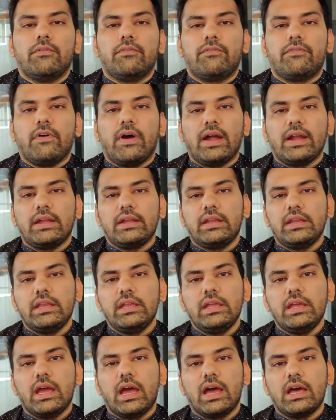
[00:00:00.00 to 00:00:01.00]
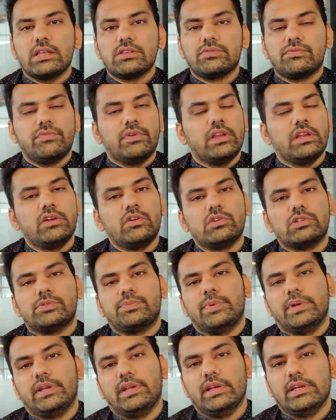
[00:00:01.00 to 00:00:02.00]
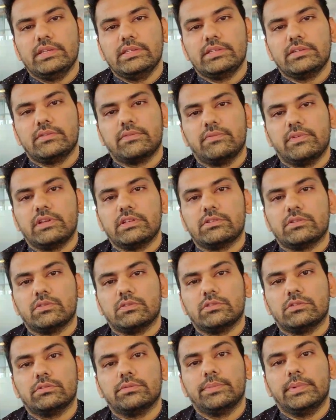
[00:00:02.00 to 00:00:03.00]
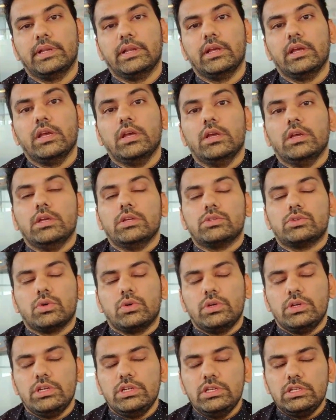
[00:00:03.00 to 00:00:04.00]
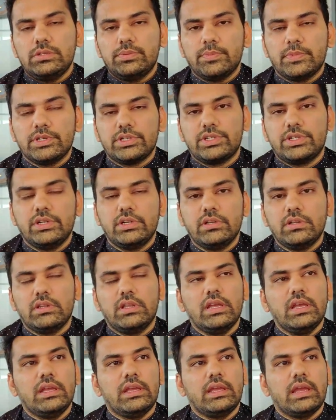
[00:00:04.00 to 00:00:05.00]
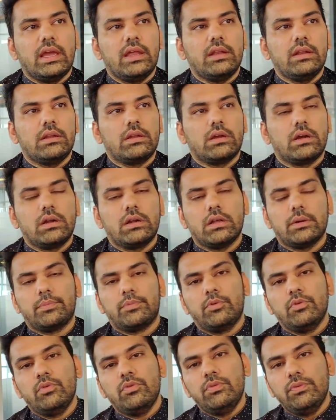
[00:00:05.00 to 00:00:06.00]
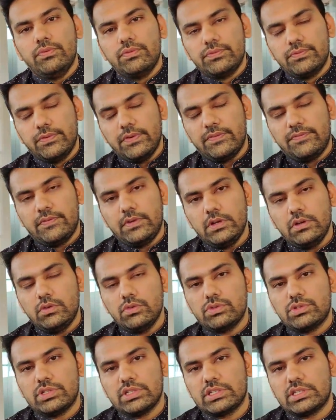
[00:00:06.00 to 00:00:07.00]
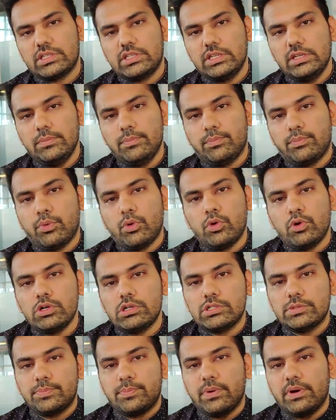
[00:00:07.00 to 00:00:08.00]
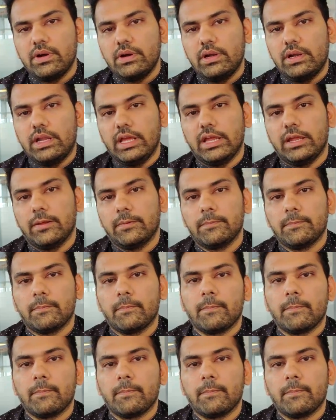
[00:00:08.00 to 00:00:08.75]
Factory has very good speed, guys. Very good speed. So each machine, they can cut up to 50 to 60 boards per day.